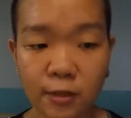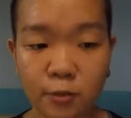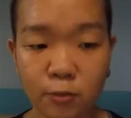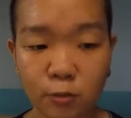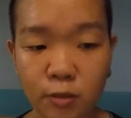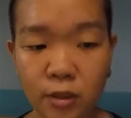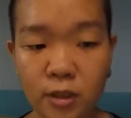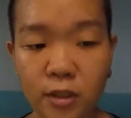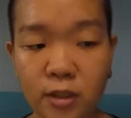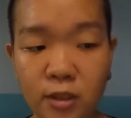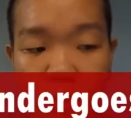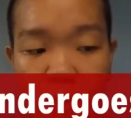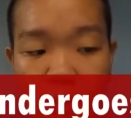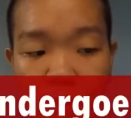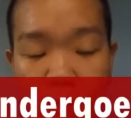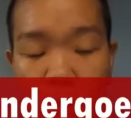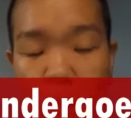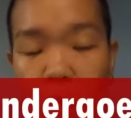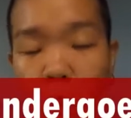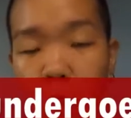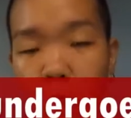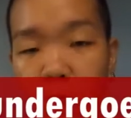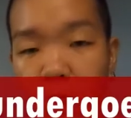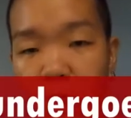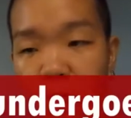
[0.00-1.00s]
really
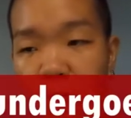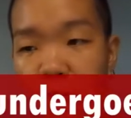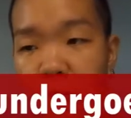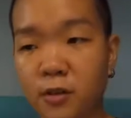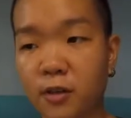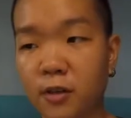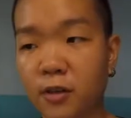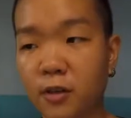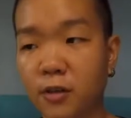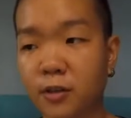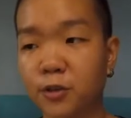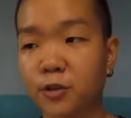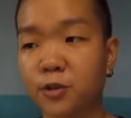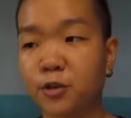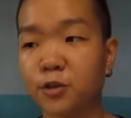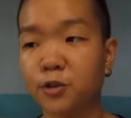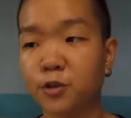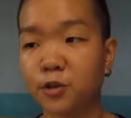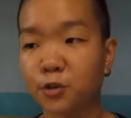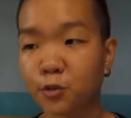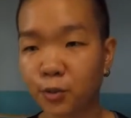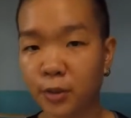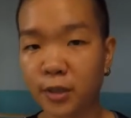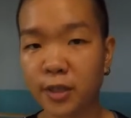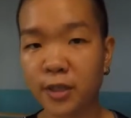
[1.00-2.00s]
upholds a
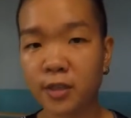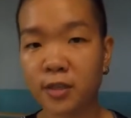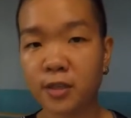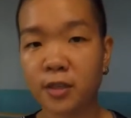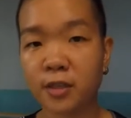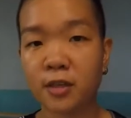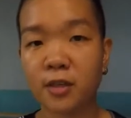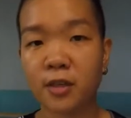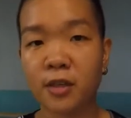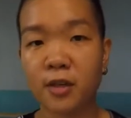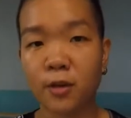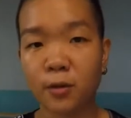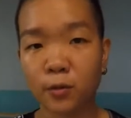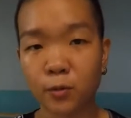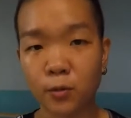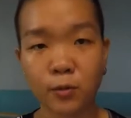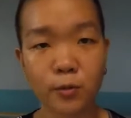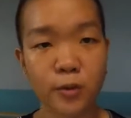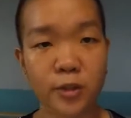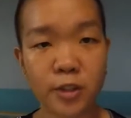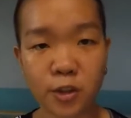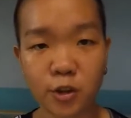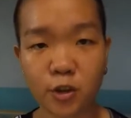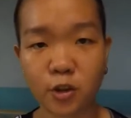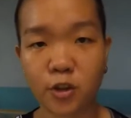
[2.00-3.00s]
strict,
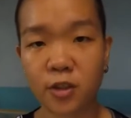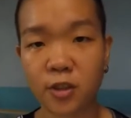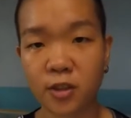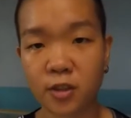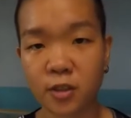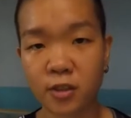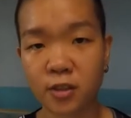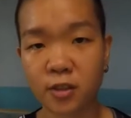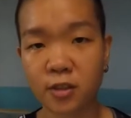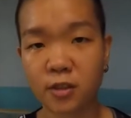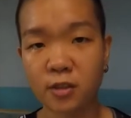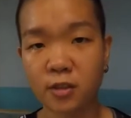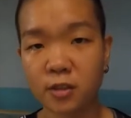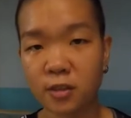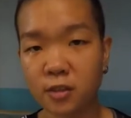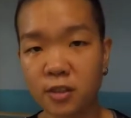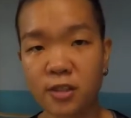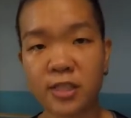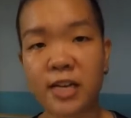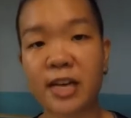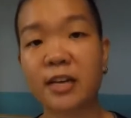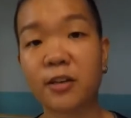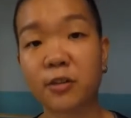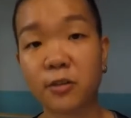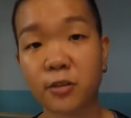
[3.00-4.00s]
rigid,
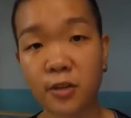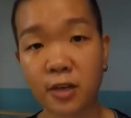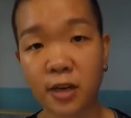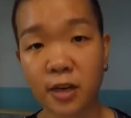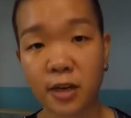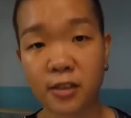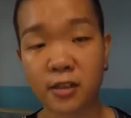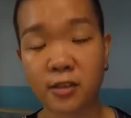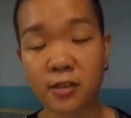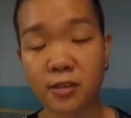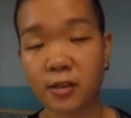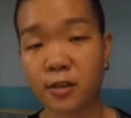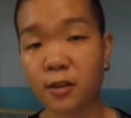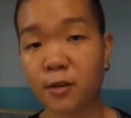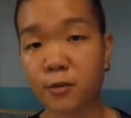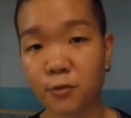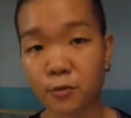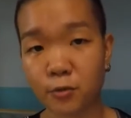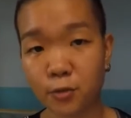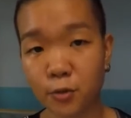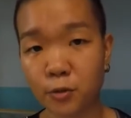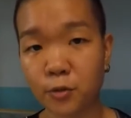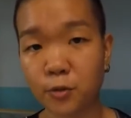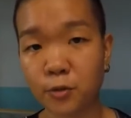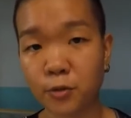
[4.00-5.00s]
standardized set of
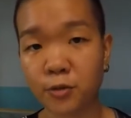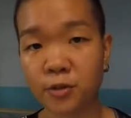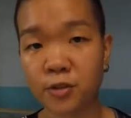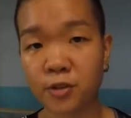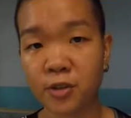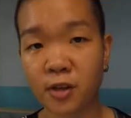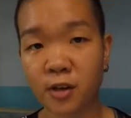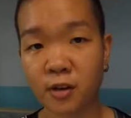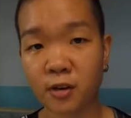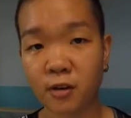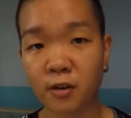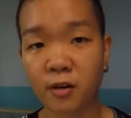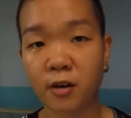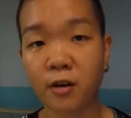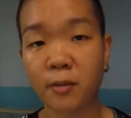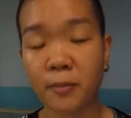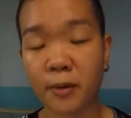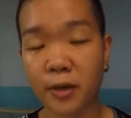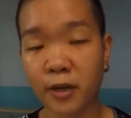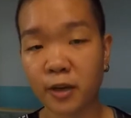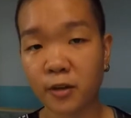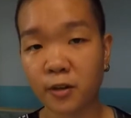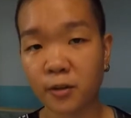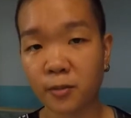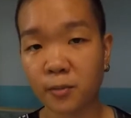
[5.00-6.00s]
rules that are
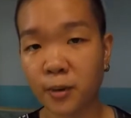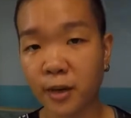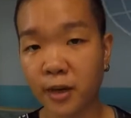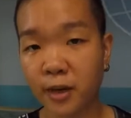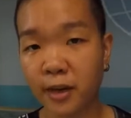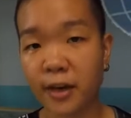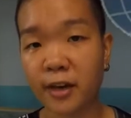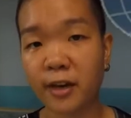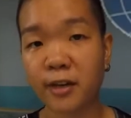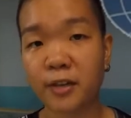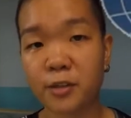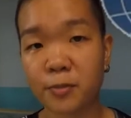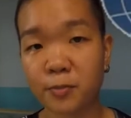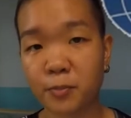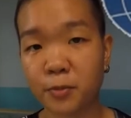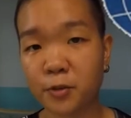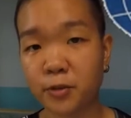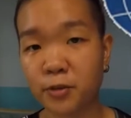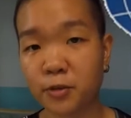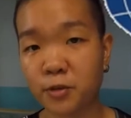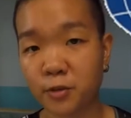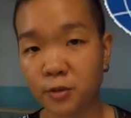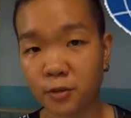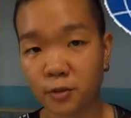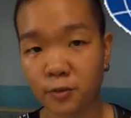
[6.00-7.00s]
upheld by
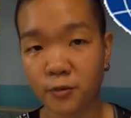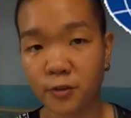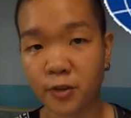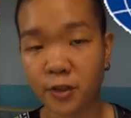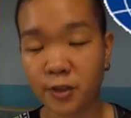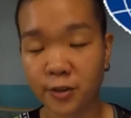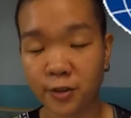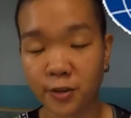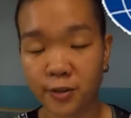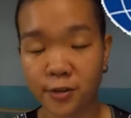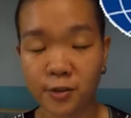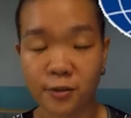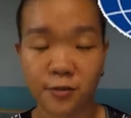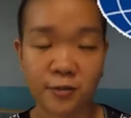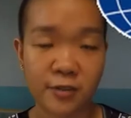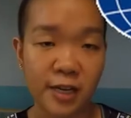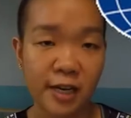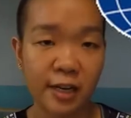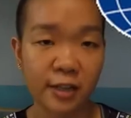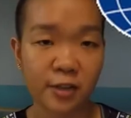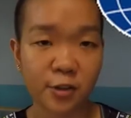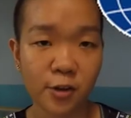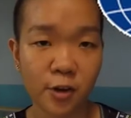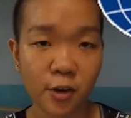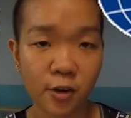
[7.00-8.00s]
experts in the fields of
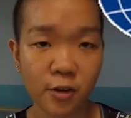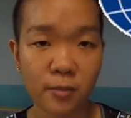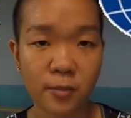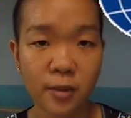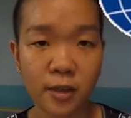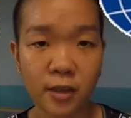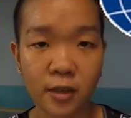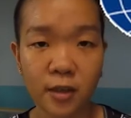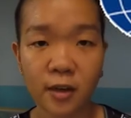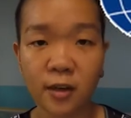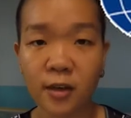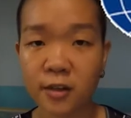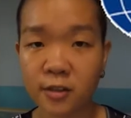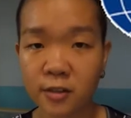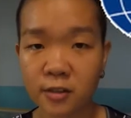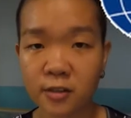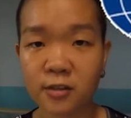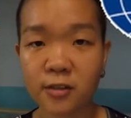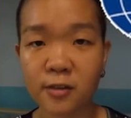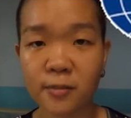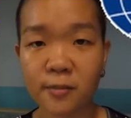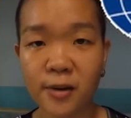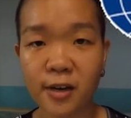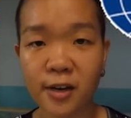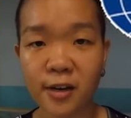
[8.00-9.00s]
taxonomy,
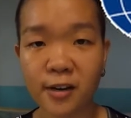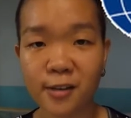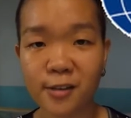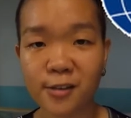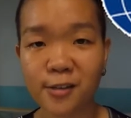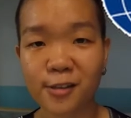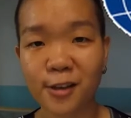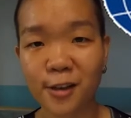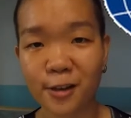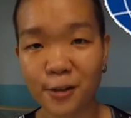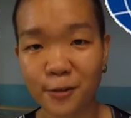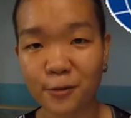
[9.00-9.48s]
systematics, and